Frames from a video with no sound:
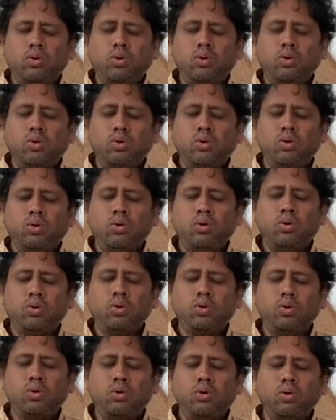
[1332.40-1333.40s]

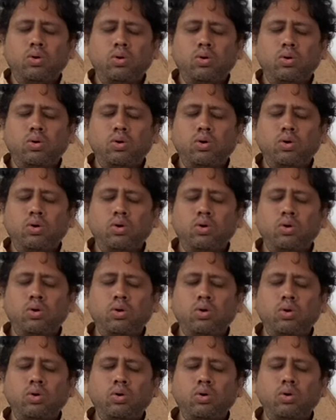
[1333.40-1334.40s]

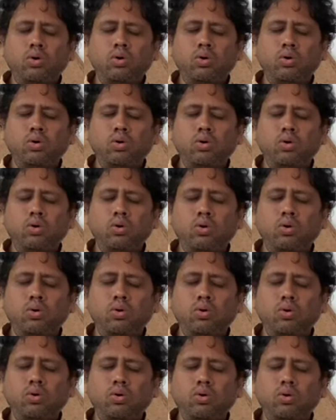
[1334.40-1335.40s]

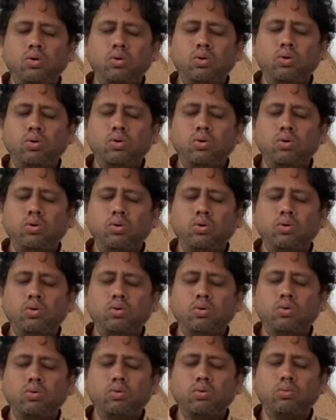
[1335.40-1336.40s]

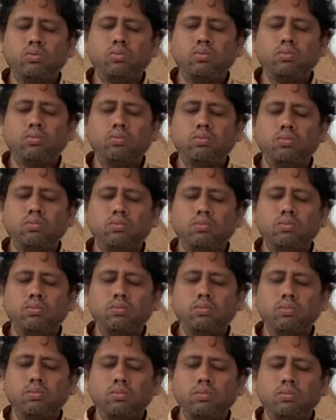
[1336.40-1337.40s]

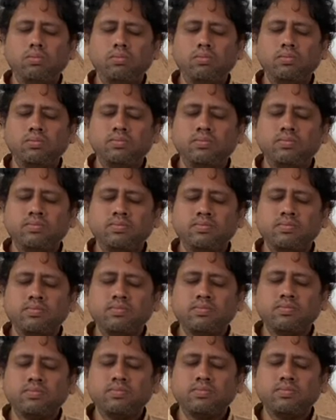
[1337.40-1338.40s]
Nobody speaks.